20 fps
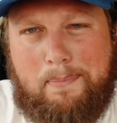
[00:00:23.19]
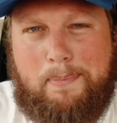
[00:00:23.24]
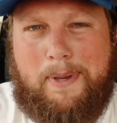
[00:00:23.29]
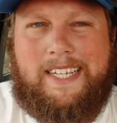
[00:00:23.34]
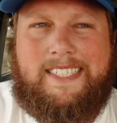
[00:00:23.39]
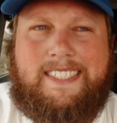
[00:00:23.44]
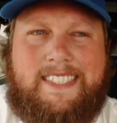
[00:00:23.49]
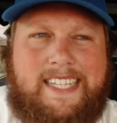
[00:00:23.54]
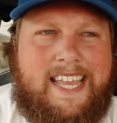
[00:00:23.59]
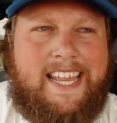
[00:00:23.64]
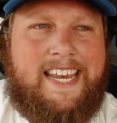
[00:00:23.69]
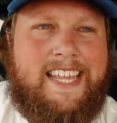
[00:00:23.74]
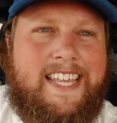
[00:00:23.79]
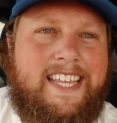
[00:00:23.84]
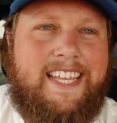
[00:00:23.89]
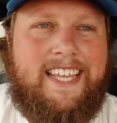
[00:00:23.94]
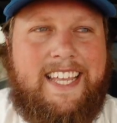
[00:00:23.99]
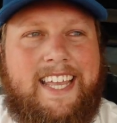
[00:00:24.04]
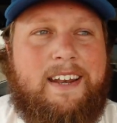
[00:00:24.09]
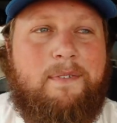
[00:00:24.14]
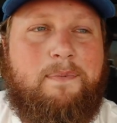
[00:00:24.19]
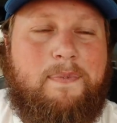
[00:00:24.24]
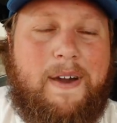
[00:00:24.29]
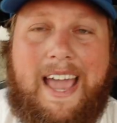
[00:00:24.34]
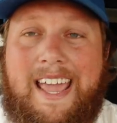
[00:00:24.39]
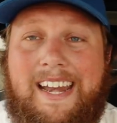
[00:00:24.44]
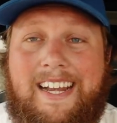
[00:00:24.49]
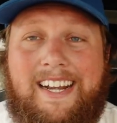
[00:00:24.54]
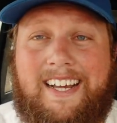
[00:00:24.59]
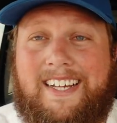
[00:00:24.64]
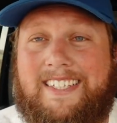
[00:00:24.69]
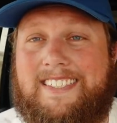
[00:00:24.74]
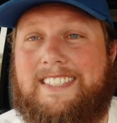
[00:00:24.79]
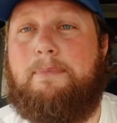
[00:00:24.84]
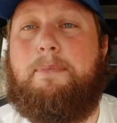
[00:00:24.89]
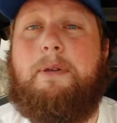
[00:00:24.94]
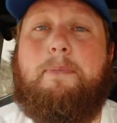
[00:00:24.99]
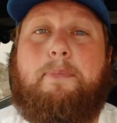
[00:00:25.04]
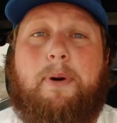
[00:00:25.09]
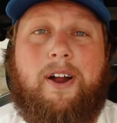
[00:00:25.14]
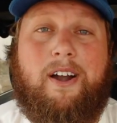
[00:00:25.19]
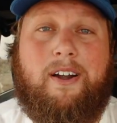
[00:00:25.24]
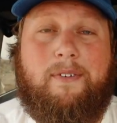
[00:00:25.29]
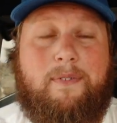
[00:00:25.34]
piece and he invited us to be part